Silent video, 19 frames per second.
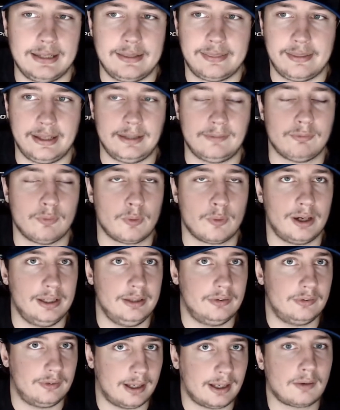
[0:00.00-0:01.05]
think for a
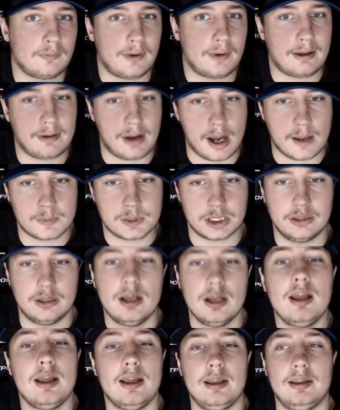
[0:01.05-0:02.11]
second round option,
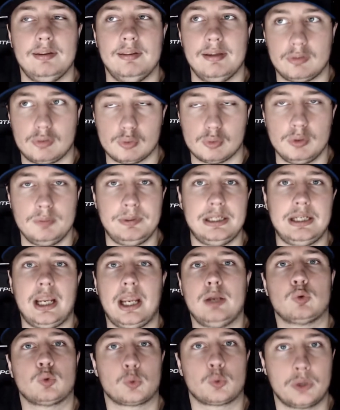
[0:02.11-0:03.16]
this would be
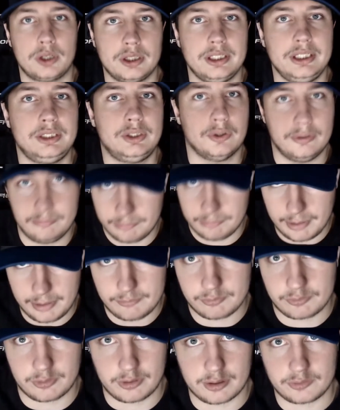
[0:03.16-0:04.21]
a really good fit
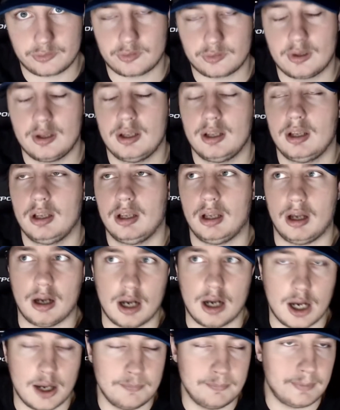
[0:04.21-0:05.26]
for us.
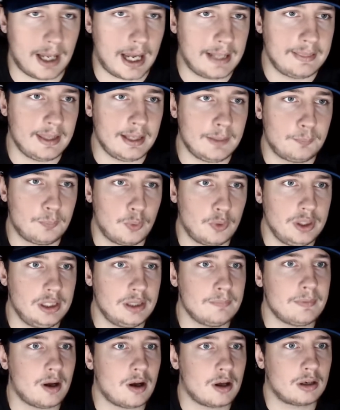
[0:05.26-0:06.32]
I think putting
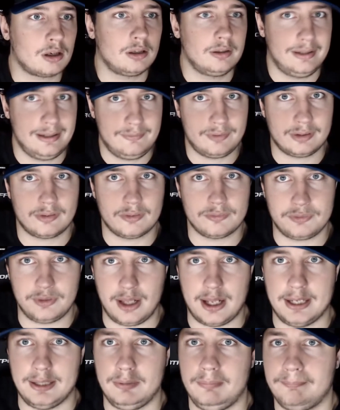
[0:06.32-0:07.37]
him on our defensive
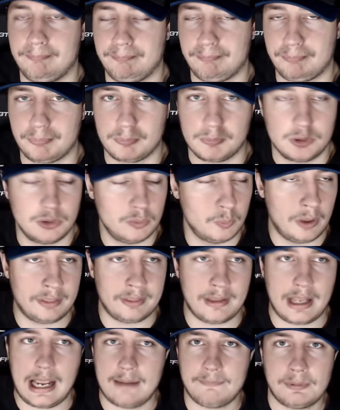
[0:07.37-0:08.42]
line with
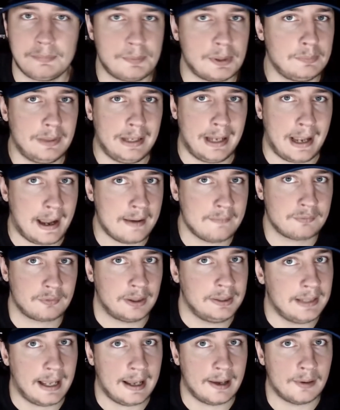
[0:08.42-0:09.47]
everybody we have
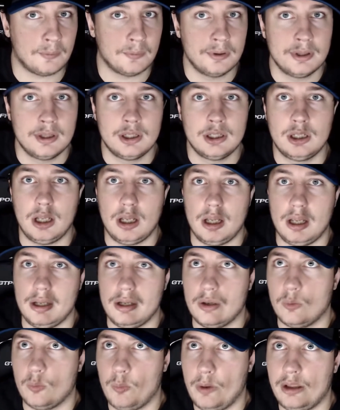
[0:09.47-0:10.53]
right now
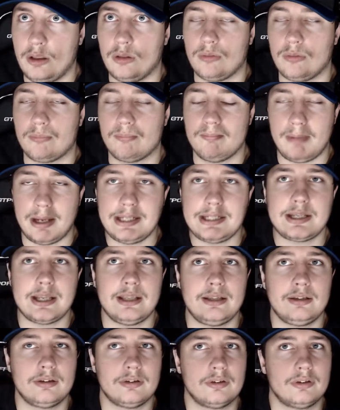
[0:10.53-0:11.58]
will make
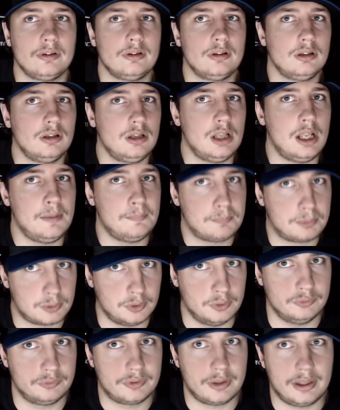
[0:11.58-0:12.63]
it
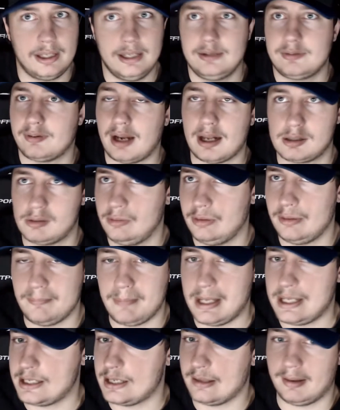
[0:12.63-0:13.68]
improved. It's not going to
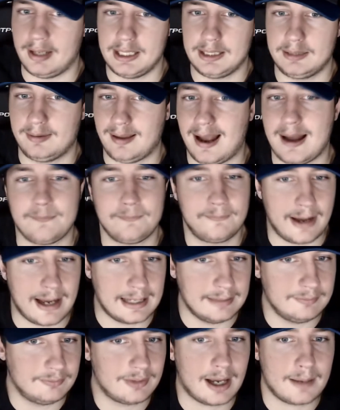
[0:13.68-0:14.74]
make it like top
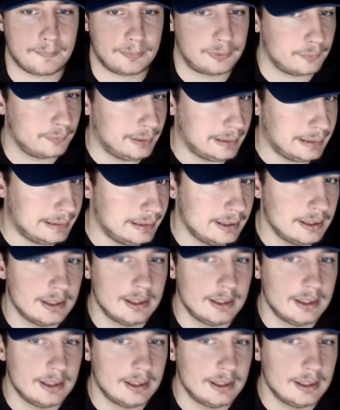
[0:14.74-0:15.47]
5, top 3